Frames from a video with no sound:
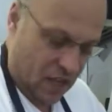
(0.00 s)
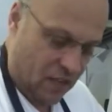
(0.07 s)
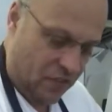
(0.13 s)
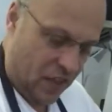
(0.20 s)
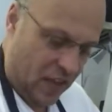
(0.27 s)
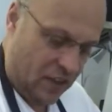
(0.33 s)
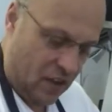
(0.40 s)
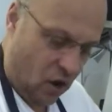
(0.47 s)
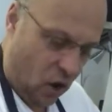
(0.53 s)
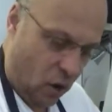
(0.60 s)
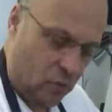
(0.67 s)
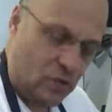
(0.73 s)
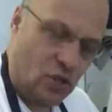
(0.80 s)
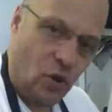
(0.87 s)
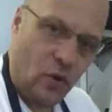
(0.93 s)
Then I
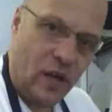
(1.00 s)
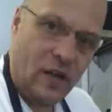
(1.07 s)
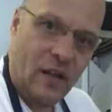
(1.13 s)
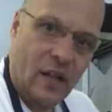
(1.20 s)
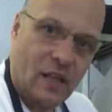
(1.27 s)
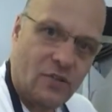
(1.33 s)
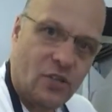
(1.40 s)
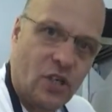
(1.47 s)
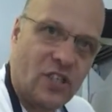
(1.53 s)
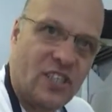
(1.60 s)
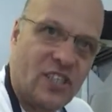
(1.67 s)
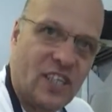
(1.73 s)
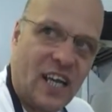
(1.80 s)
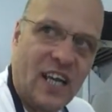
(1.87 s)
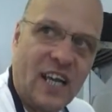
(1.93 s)
would do it,
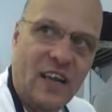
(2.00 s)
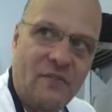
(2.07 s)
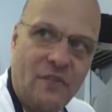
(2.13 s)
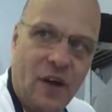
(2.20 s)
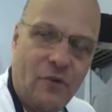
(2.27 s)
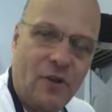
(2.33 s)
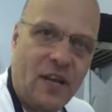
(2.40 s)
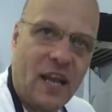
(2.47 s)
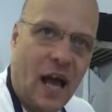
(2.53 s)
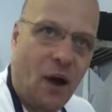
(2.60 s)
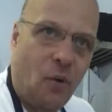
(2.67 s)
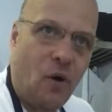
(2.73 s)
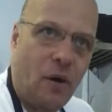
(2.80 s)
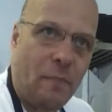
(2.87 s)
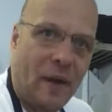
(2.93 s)
just seal it very
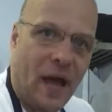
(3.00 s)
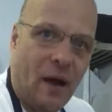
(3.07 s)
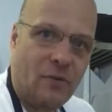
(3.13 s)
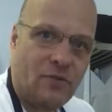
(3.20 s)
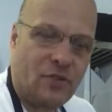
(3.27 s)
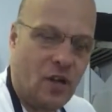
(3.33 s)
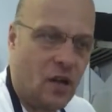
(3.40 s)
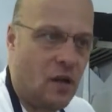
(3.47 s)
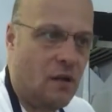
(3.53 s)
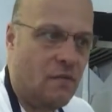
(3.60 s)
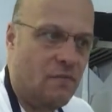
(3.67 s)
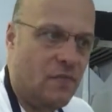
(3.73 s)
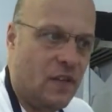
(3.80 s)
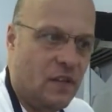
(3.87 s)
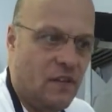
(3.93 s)
low, about
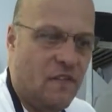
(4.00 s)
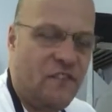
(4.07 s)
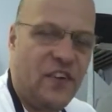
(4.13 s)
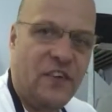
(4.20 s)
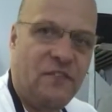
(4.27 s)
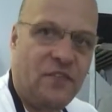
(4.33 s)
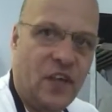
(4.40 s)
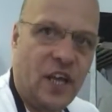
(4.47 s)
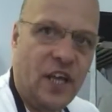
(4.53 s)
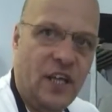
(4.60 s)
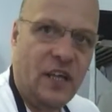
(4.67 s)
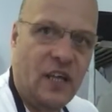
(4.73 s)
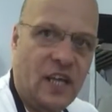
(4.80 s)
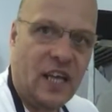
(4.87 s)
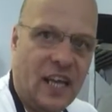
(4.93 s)
50
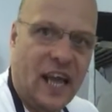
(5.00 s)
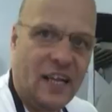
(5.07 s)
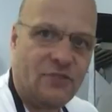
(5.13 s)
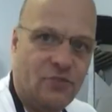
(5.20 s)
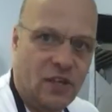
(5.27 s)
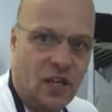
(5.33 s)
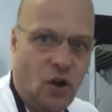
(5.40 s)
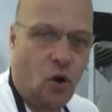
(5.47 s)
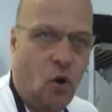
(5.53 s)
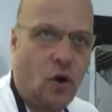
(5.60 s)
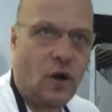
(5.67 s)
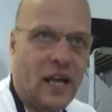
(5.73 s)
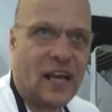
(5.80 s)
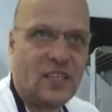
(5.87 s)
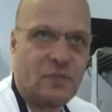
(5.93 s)
electric or
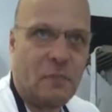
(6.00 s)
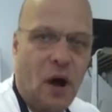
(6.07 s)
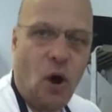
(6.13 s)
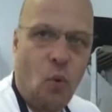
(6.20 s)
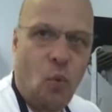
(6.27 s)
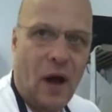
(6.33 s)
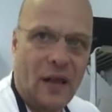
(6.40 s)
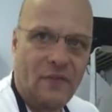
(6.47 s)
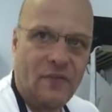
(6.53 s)
gas mark 1.